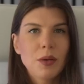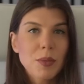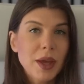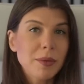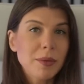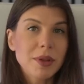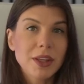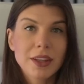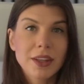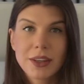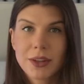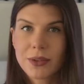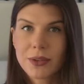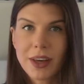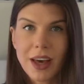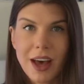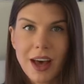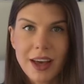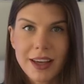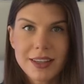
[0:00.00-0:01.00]
Maybe you
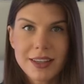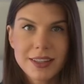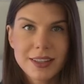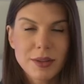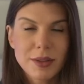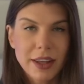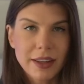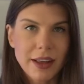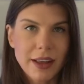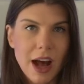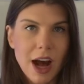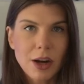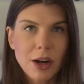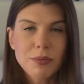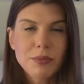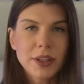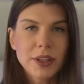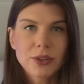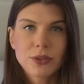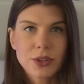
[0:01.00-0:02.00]
guys can
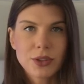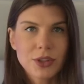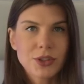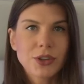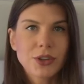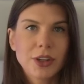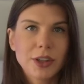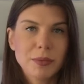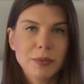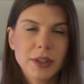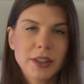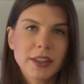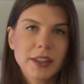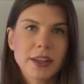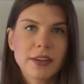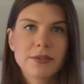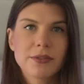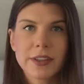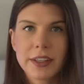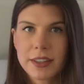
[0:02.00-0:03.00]
help me to determine
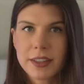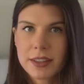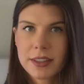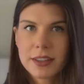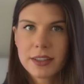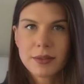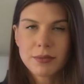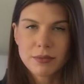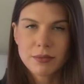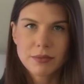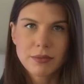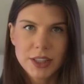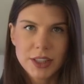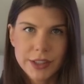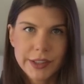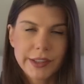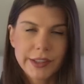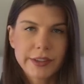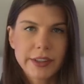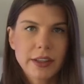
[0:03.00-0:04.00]
if this
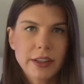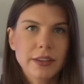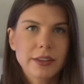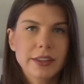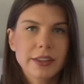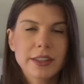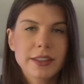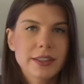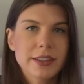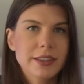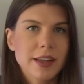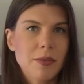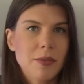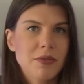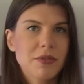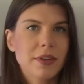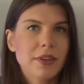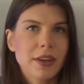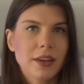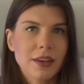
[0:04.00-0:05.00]
material is
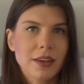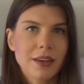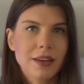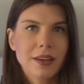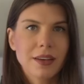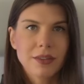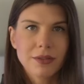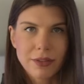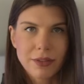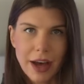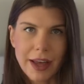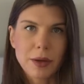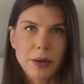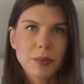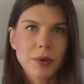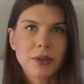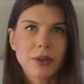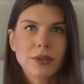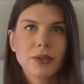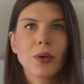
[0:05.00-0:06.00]
something uh,
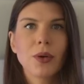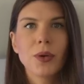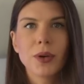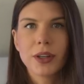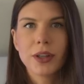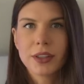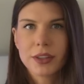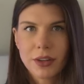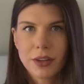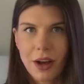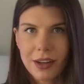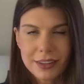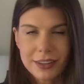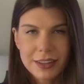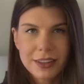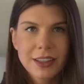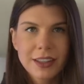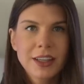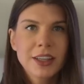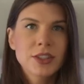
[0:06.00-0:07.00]
viable or
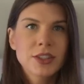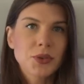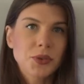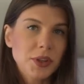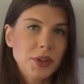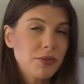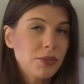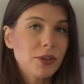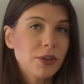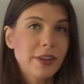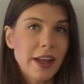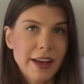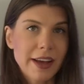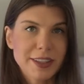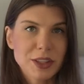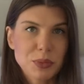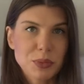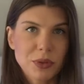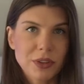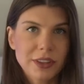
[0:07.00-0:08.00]
not. So if you're an
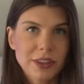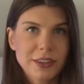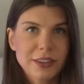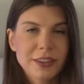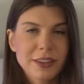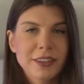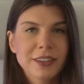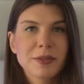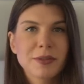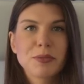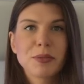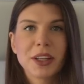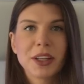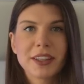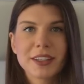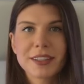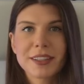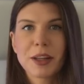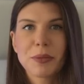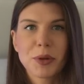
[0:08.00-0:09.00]
expert,
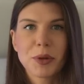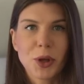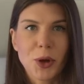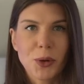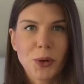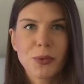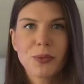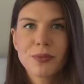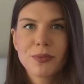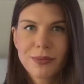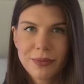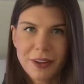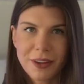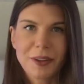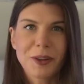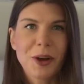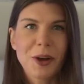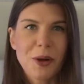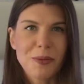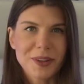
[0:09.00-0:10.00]
please let me know
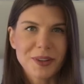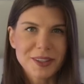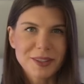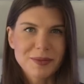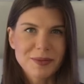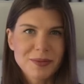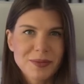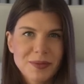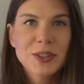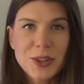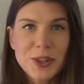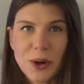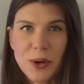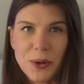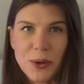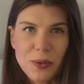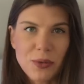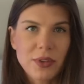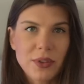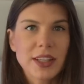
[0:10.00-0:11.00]
in the comments.
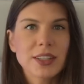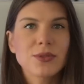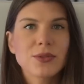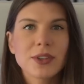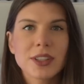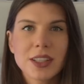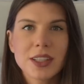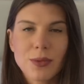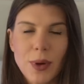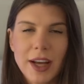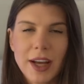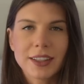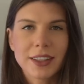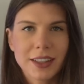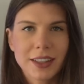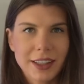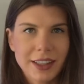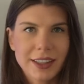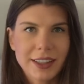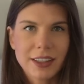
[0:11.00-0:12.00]
So, this was quite a
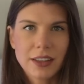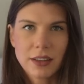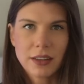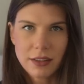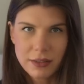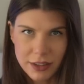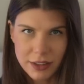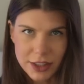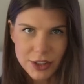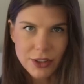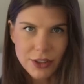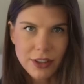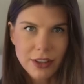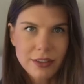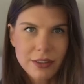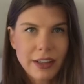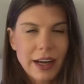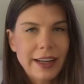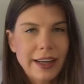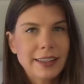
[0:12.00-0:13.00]
geeky video,
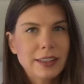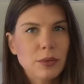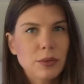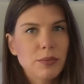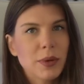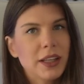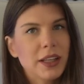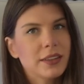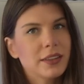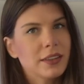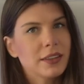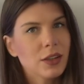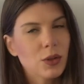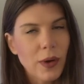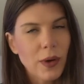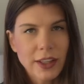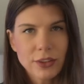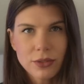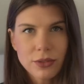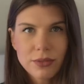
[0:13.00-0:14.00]
right? But
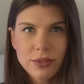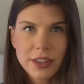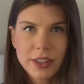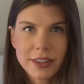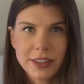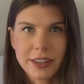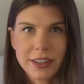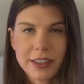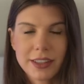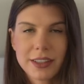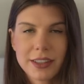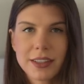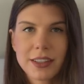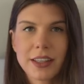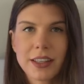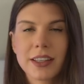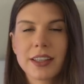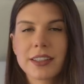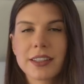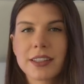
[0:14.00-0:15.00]
quantum physics
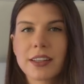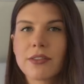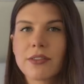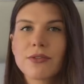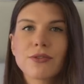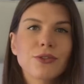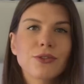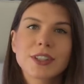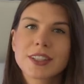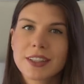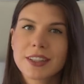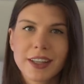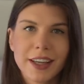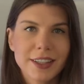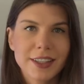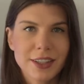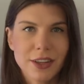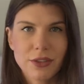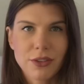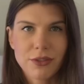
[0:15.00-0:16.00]
is a
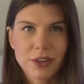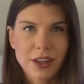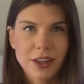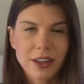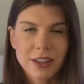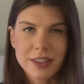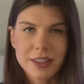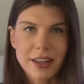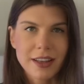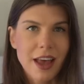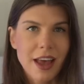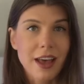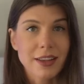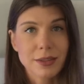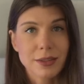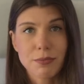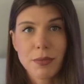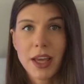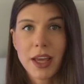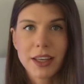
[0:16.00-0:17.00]
fascinating field that
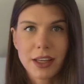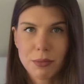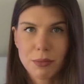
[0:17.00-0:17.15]
has many